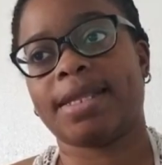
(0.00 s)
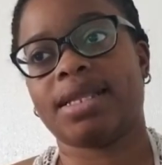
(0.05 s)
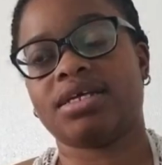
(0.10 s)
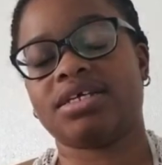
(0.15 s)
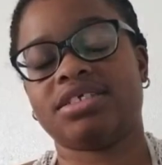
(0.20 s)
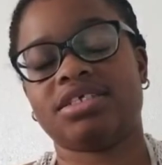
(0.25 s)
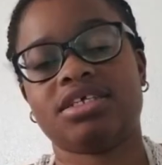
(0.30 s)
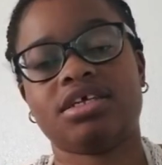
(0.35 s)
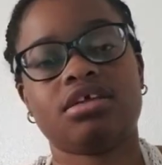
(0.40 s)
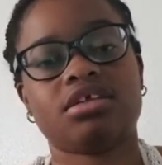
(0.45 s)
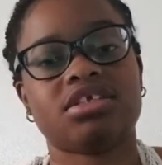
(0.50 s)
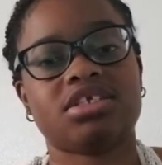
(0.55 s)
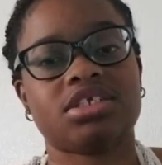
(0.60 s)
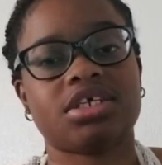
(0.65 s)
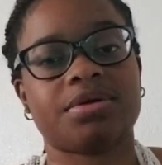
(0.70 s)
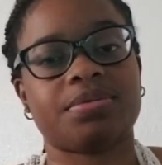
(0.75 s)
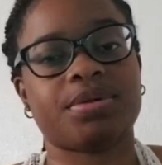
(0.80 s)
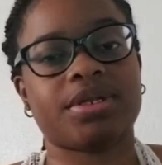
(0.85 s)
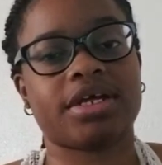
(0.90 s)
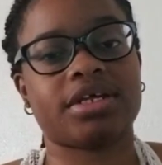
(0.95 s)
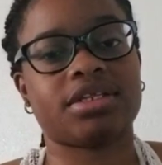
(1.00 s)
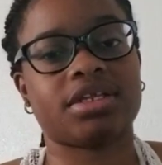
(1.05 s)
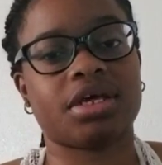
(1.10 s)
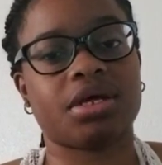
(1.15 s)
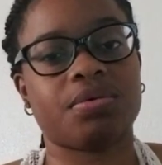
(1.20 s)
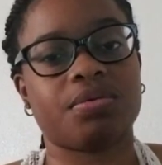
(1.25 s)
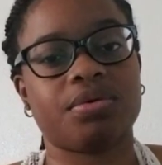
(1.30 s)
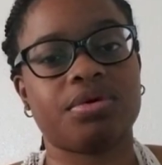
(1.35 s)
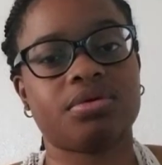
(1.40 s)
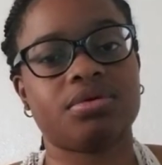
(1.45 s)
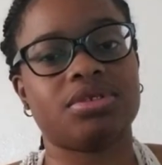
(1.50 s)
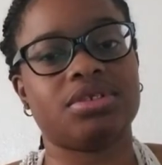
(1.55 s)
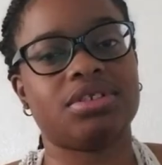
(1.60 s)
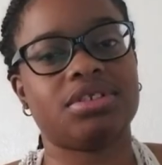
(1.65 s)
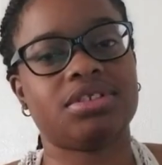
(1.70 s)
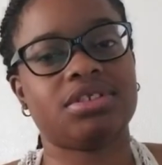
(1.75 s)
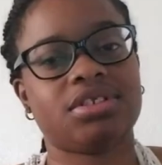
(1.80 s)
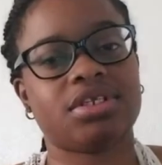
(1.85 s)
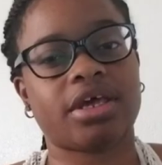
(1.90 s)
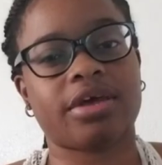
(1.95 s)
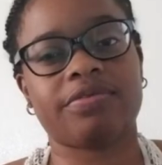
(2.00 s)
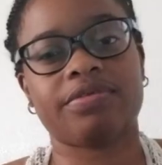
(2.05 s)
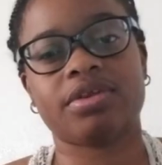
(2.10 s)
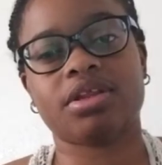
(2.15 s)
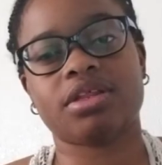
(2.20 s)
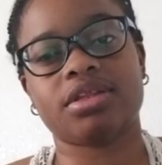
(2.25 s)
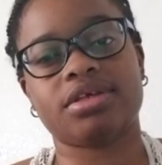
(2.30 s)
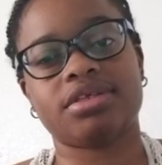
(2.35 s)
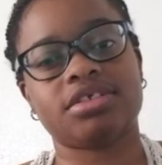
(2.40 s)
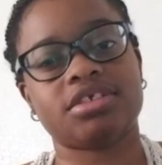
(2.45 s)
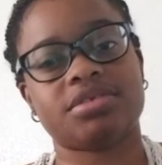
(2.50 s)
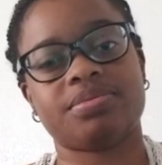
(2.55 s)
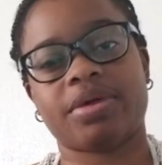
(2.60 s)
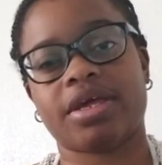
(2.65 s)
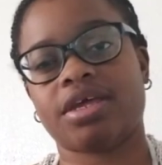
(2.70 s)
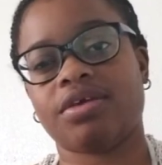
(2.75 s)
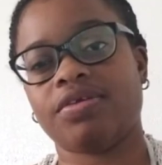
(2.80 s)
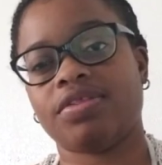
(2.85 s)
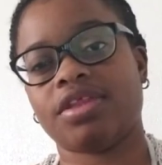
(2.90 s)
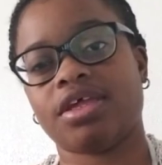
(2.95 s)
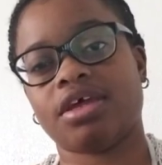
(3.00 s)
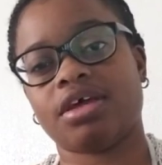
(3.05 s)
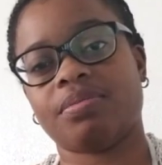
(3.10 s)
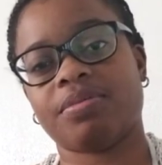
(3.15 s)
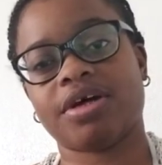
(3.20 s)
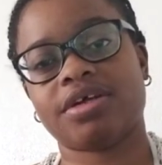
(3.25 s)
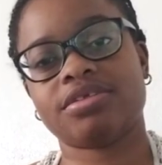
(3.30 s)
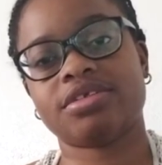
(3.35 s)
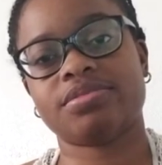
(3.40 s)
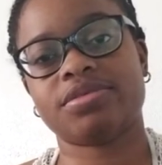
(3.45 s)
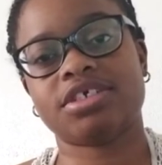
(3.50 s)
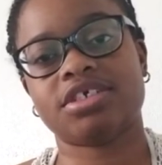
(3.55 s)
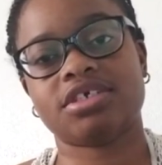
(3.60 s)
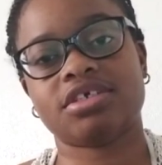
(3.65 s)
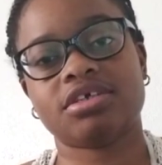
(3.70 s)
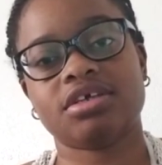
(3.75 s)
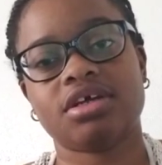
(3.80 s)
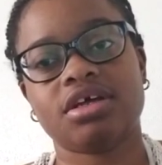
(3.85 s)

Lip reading: seeing stuff like that will definitely just make you think about some shit.